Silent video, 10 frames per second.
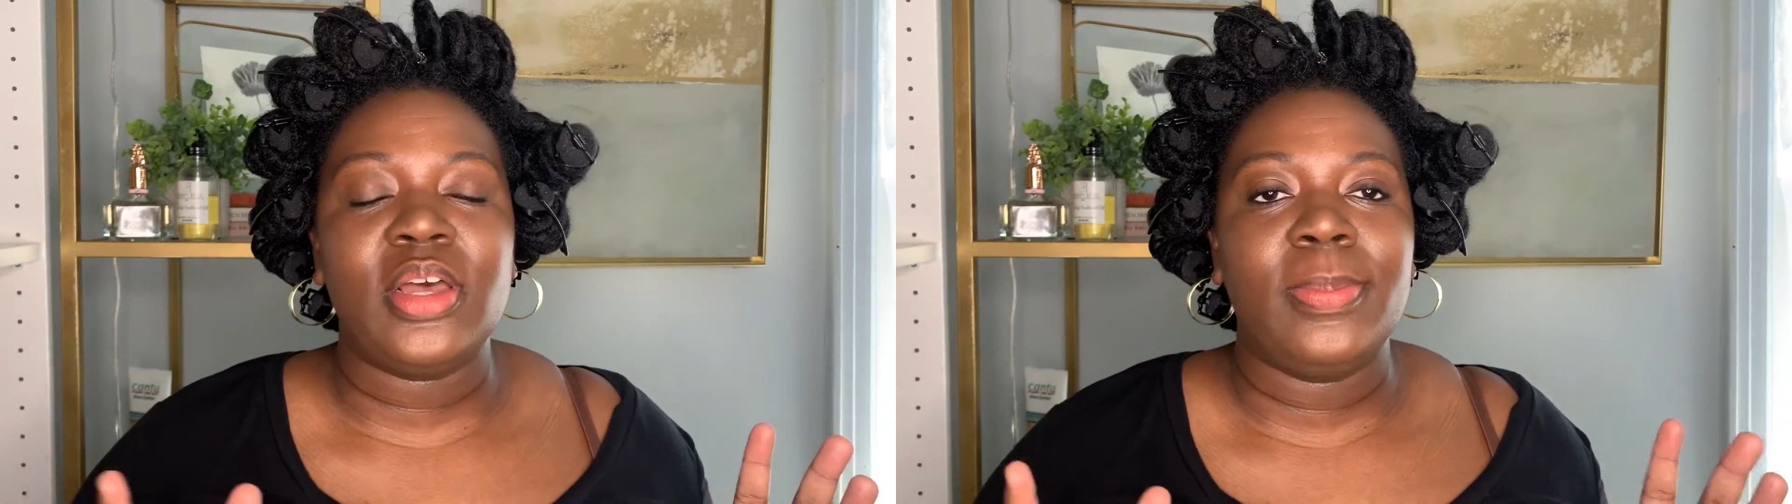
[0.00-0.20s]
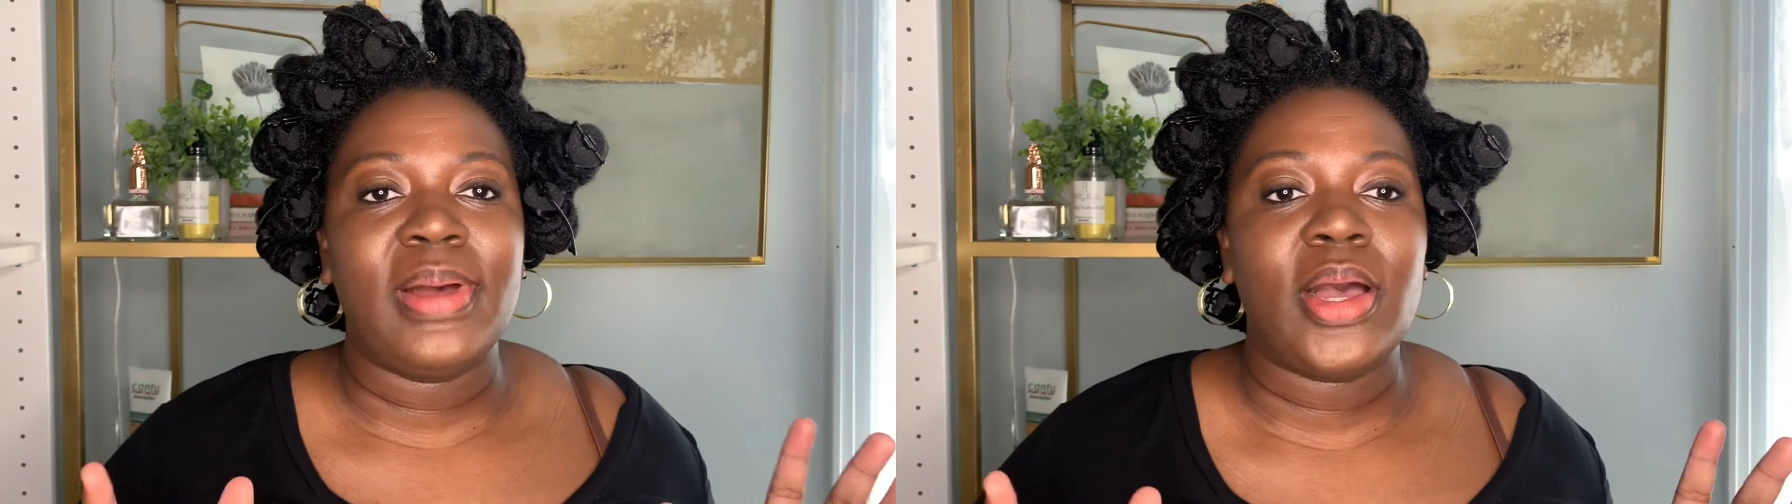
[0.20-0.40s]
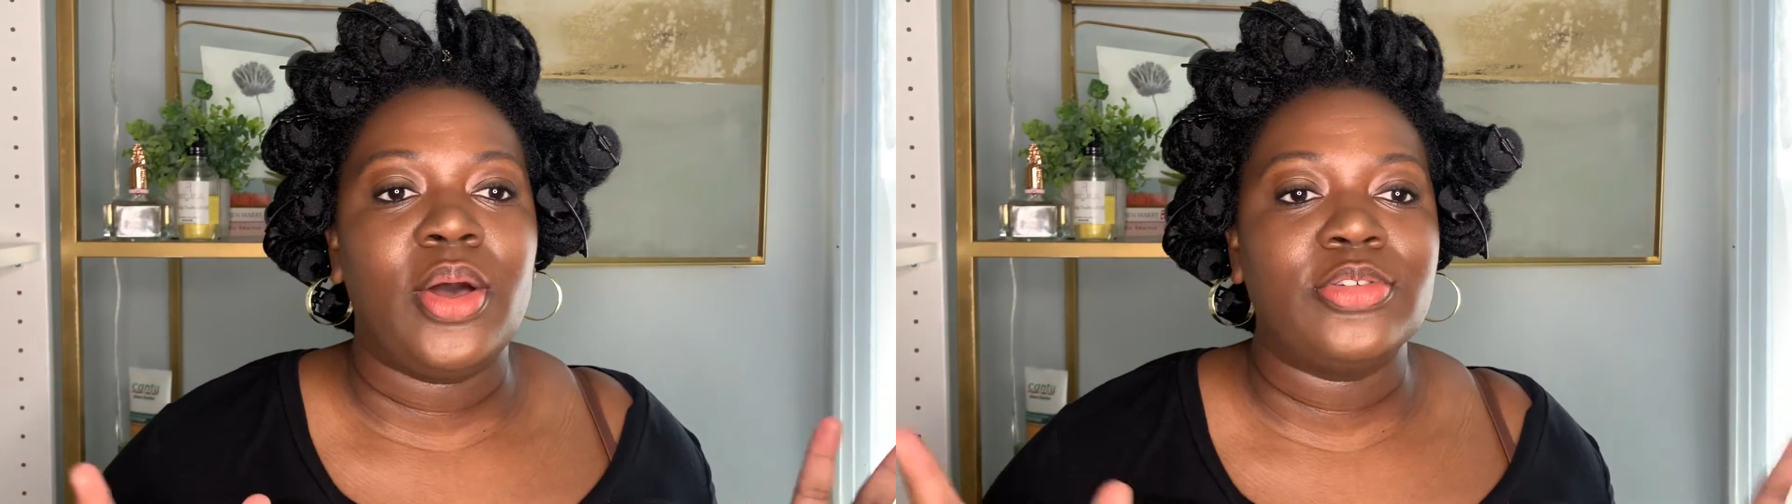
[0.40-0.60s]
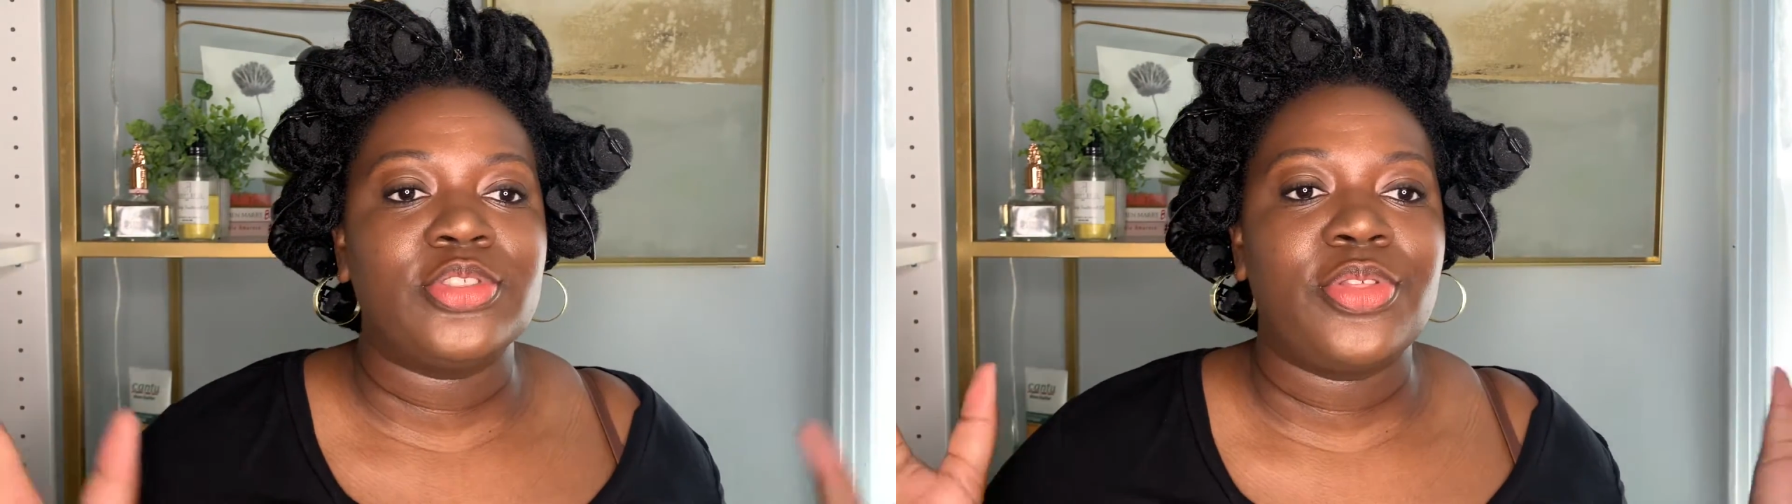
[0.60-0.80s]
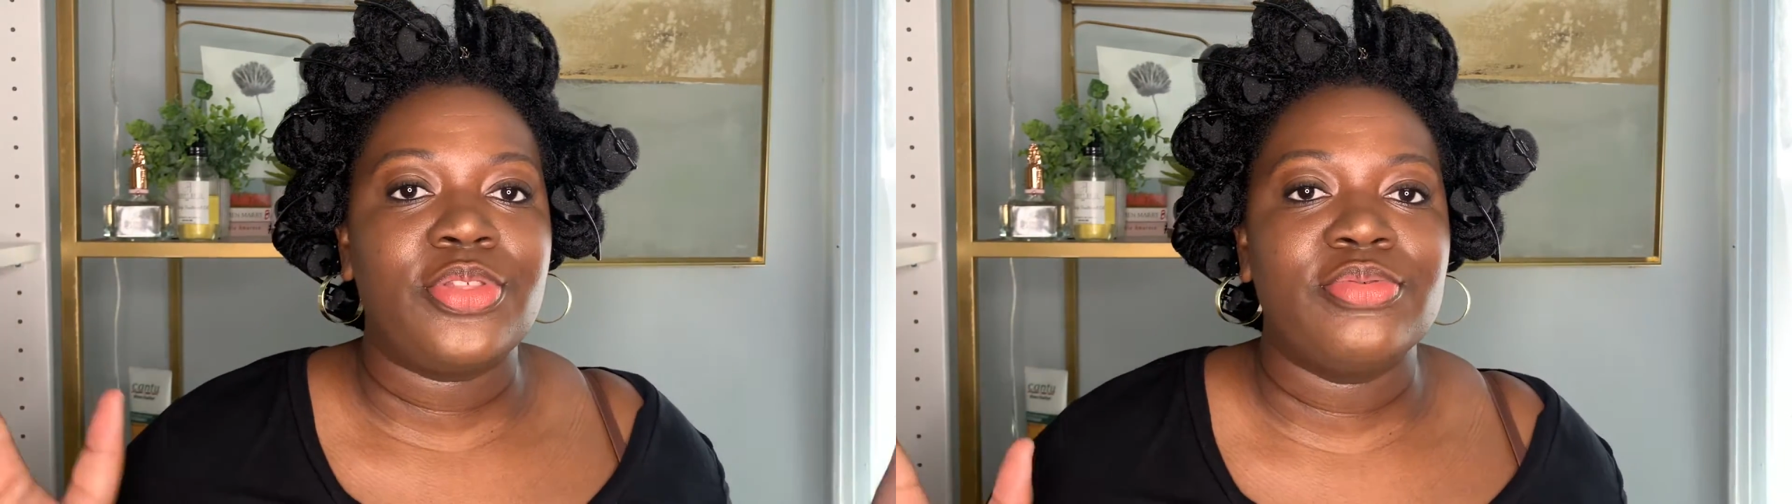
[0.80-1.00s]
about
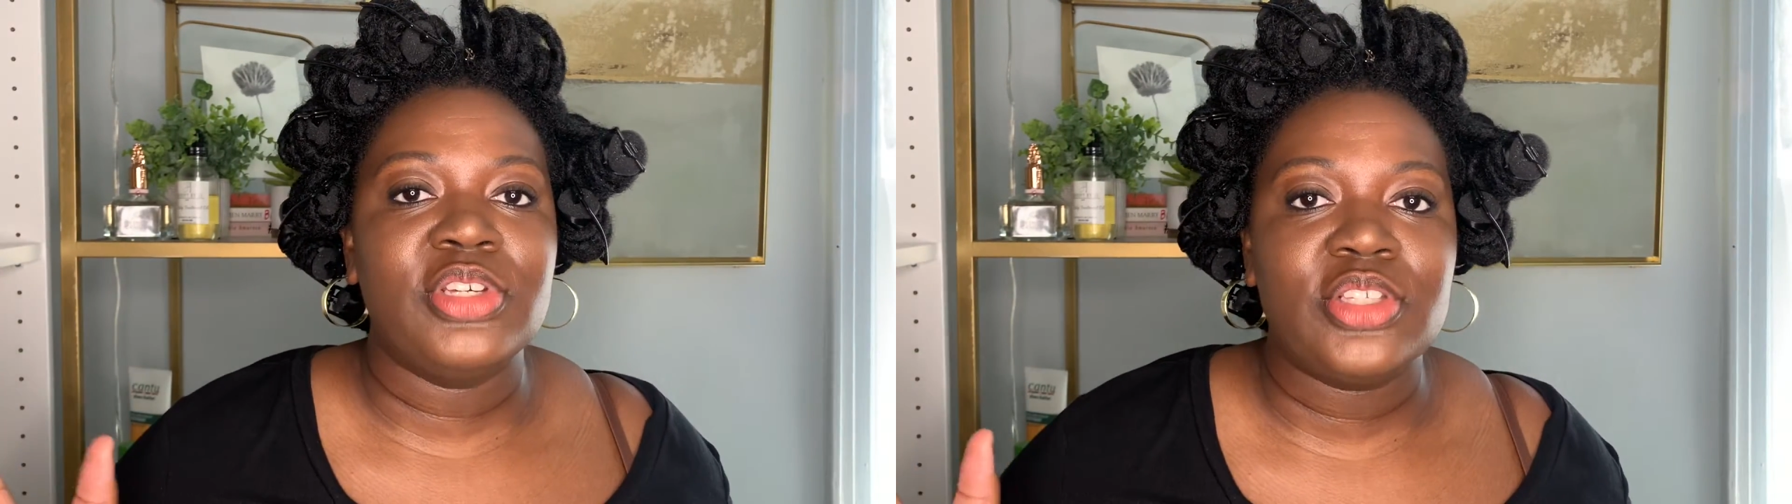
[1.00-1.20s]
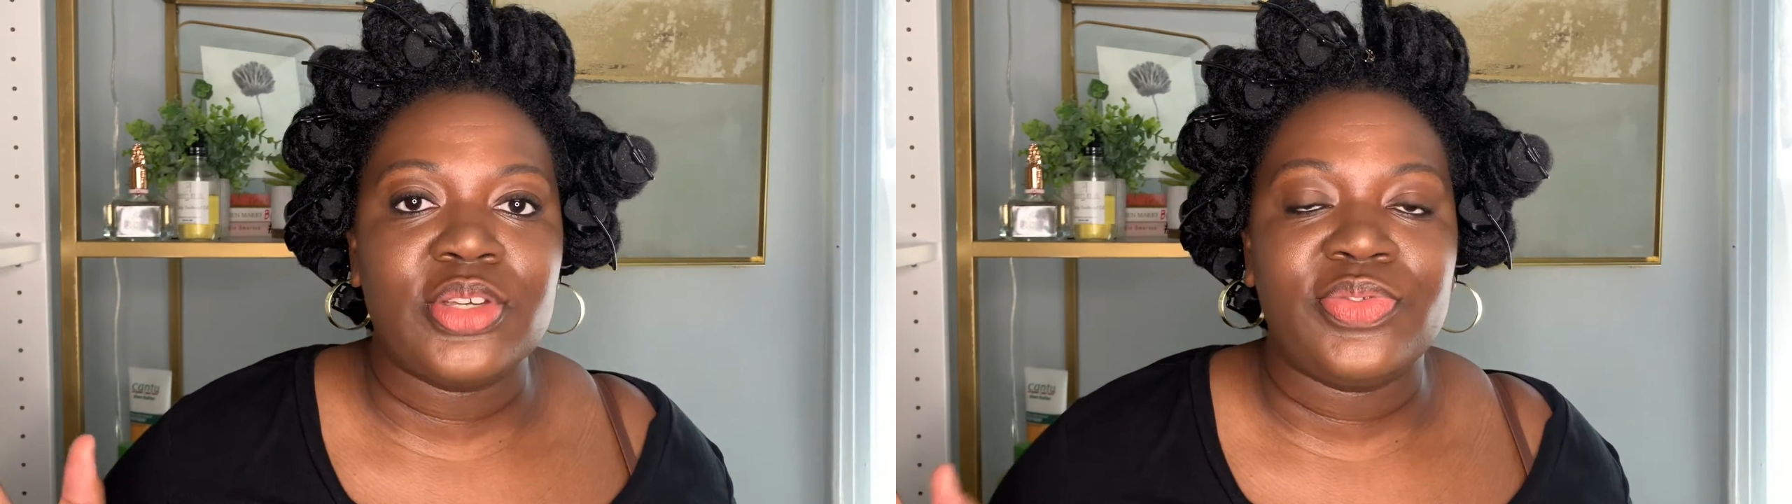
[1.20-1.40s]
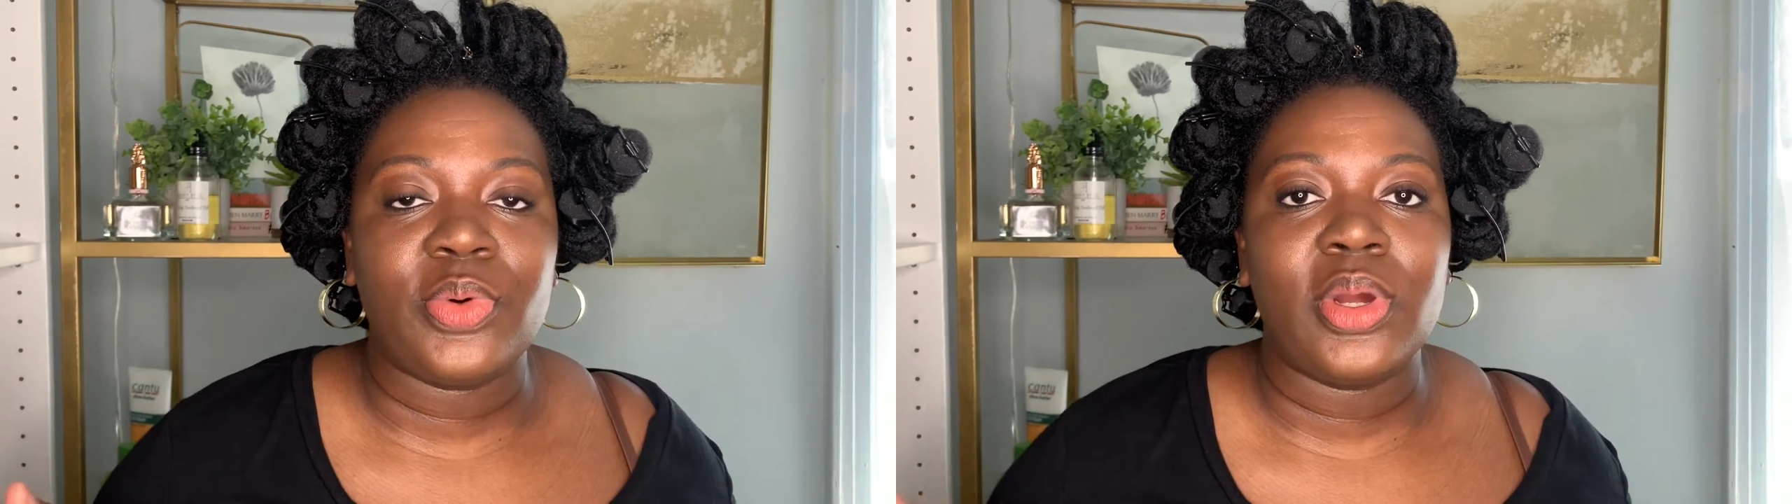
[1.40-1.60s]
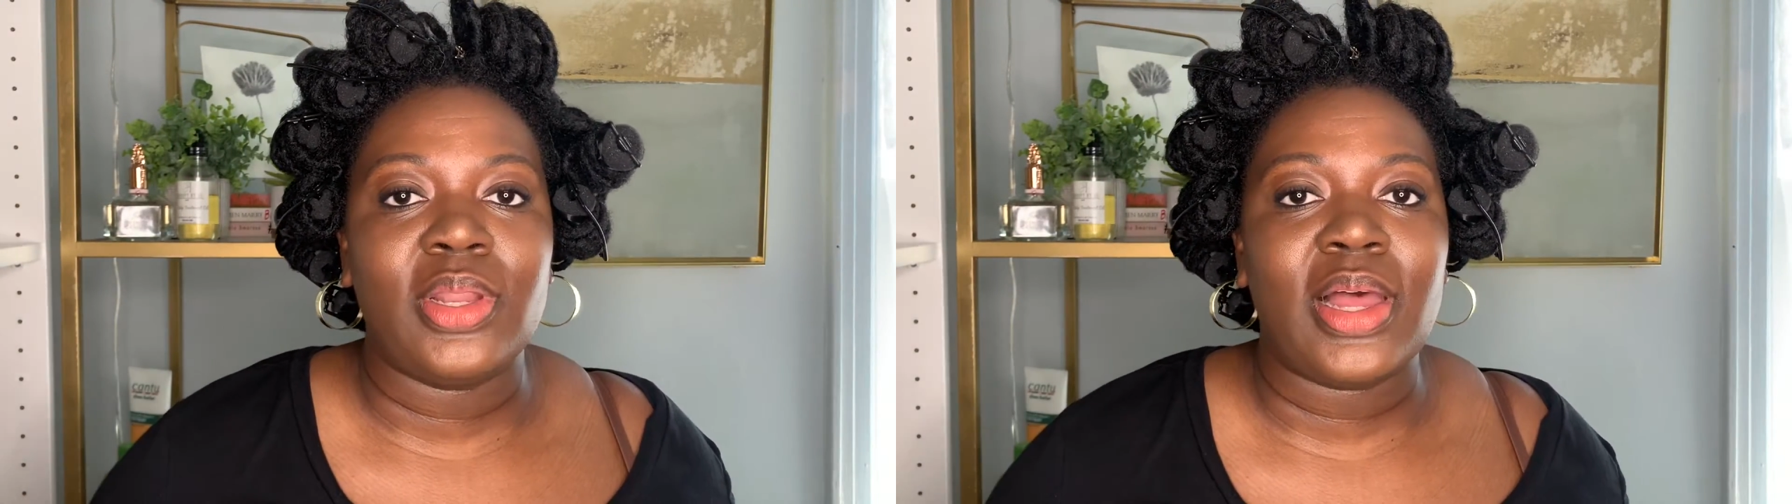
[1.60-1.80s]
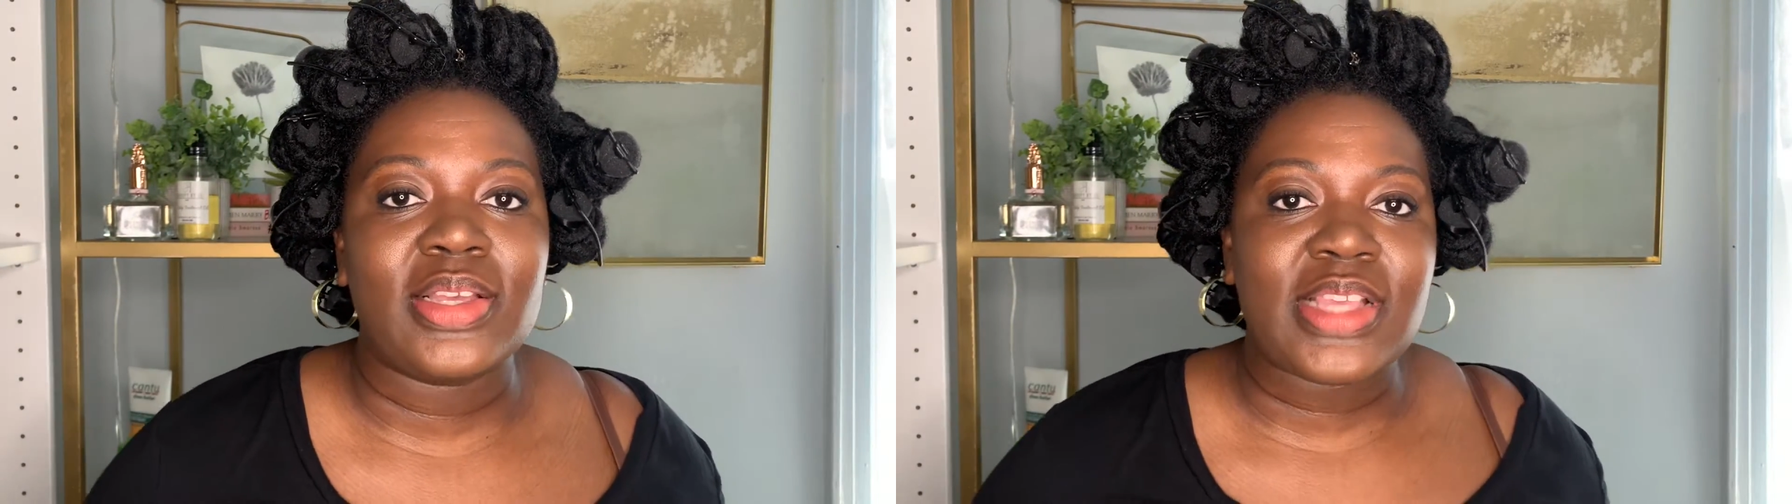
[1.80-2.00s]
3 to 4
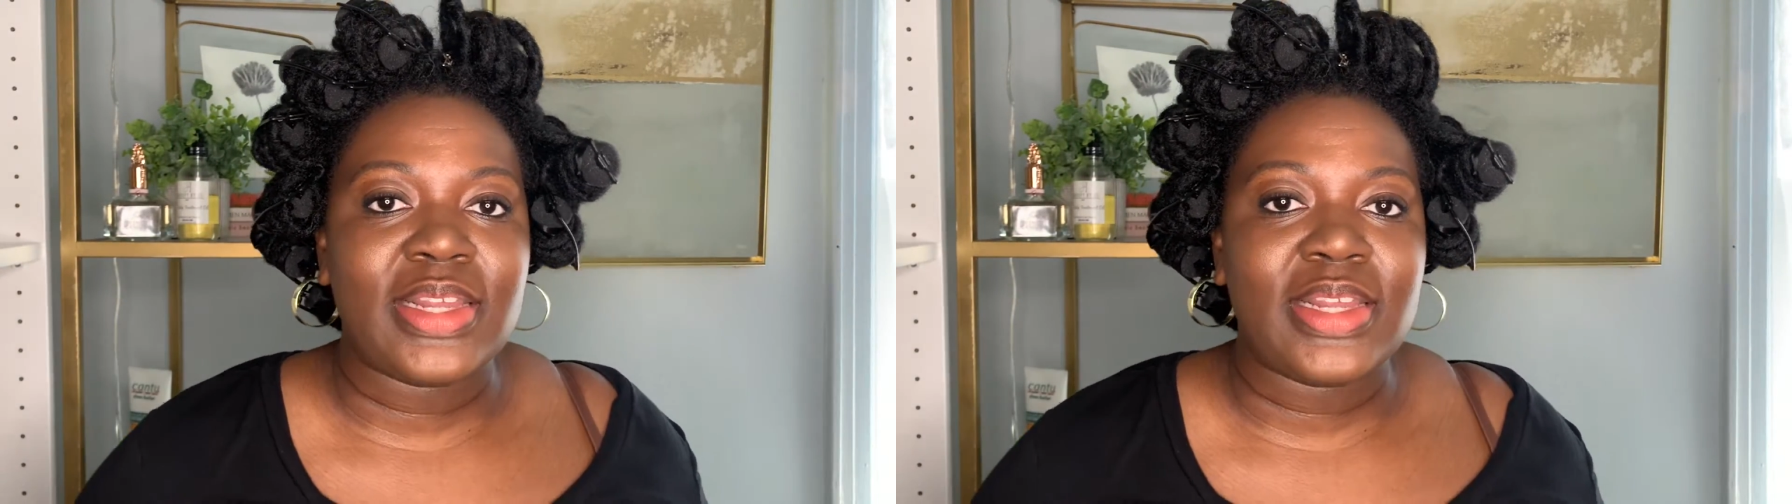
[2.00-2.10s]
locks